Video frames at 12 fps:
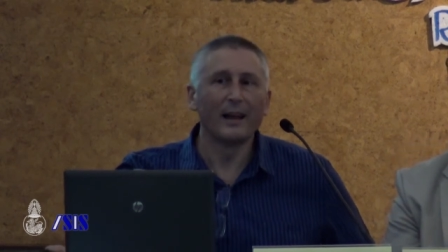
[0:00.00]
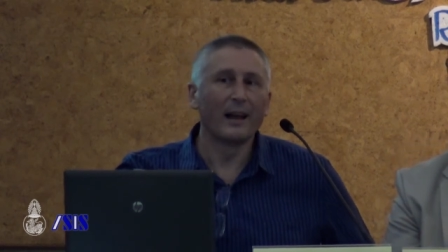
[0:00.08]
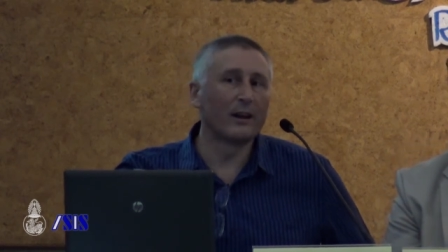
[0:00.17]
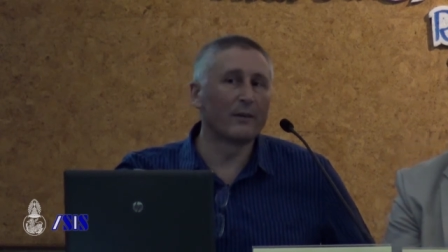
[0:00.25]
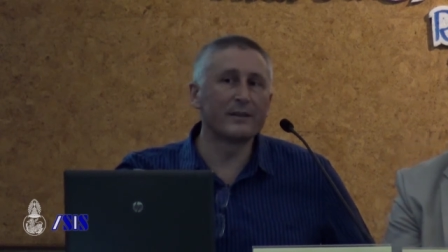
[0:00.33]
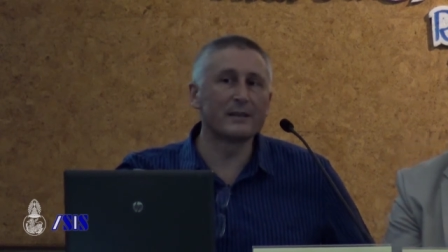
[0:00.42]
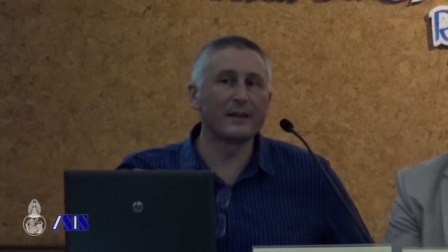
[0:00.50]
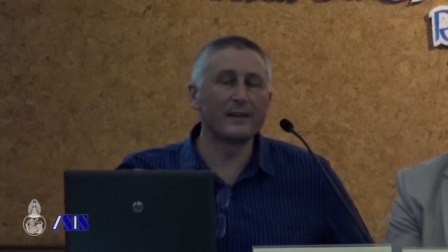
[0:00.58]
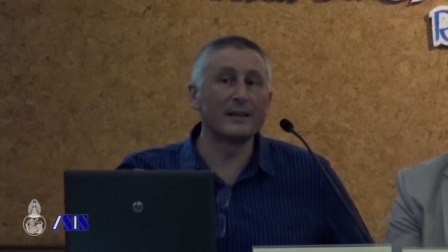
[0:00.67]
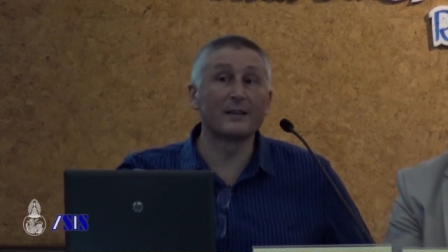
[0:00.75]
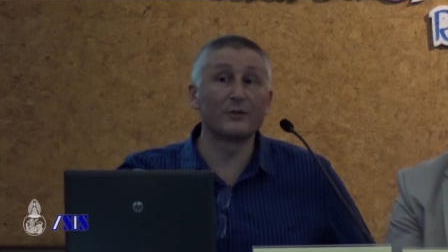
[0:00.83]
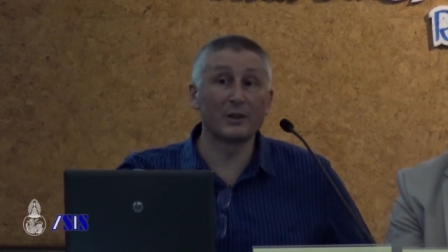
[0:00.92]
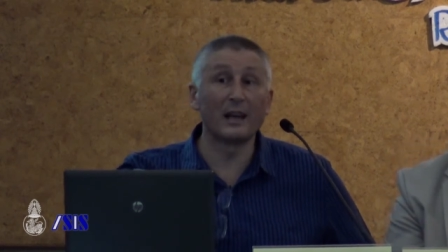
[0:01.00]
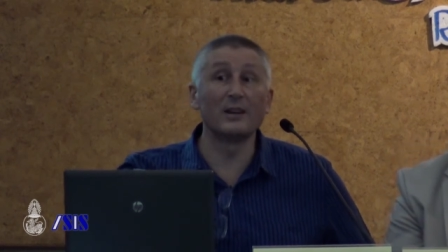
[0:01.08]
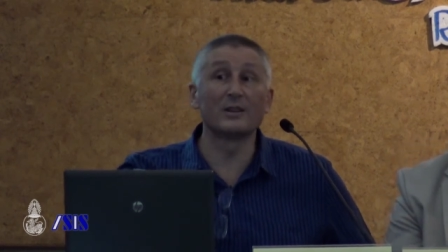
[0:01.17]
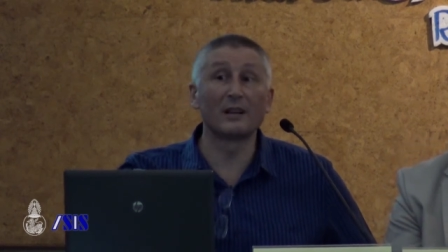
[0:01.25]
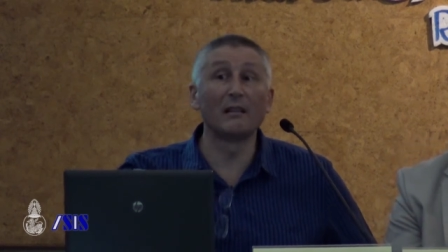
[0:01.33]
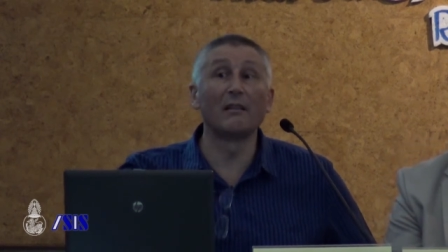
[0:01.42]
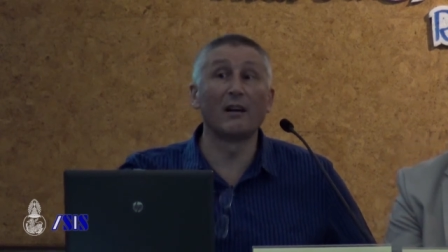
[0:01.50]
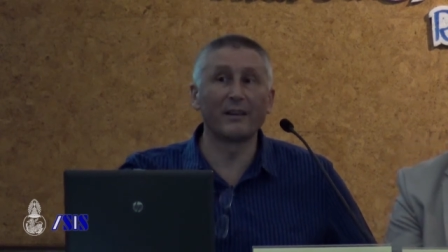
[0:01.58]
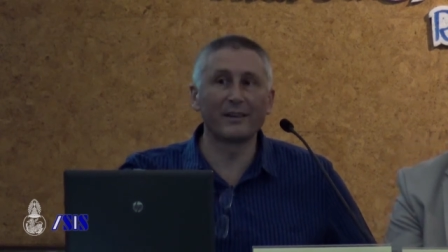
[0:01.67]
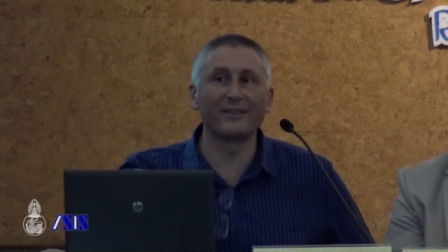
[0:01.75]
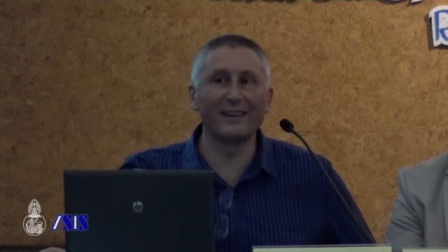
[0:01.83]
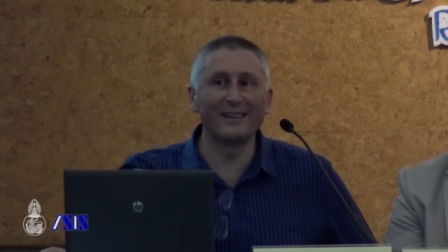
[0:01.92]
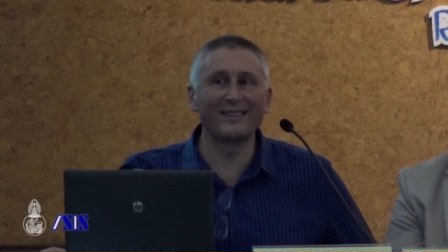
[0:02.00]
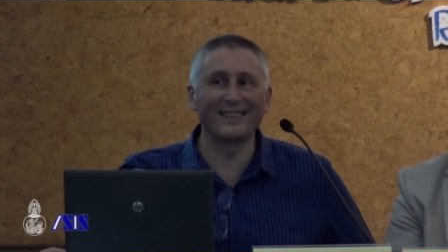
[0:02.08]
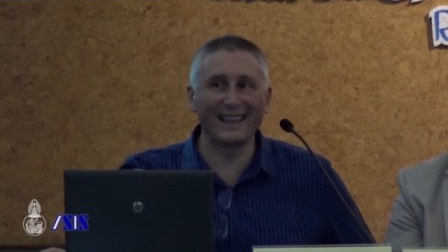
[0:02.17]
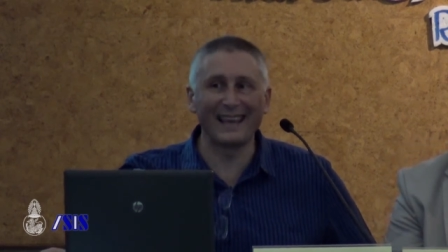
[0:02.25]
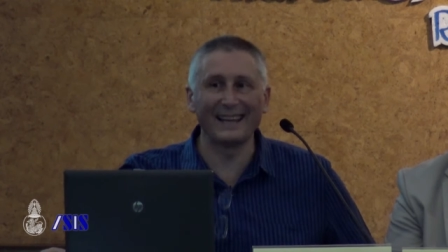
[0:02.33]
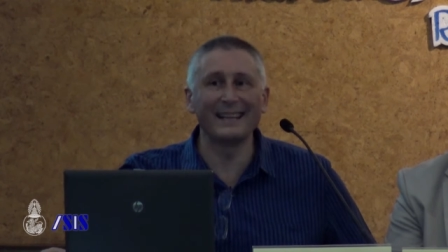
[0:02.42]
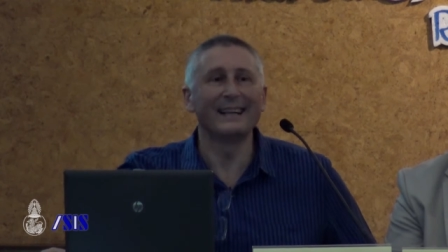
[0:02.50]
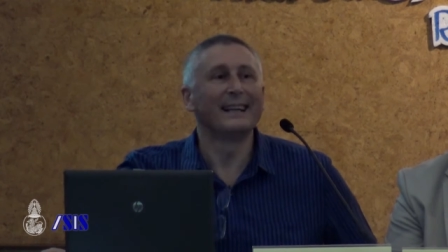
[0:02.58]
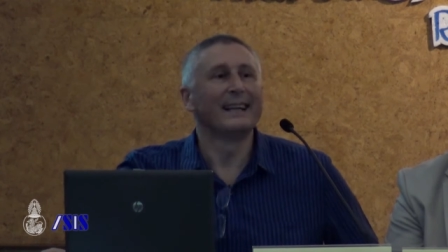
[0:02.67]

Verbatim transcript: And obviously things have changed a lot since then.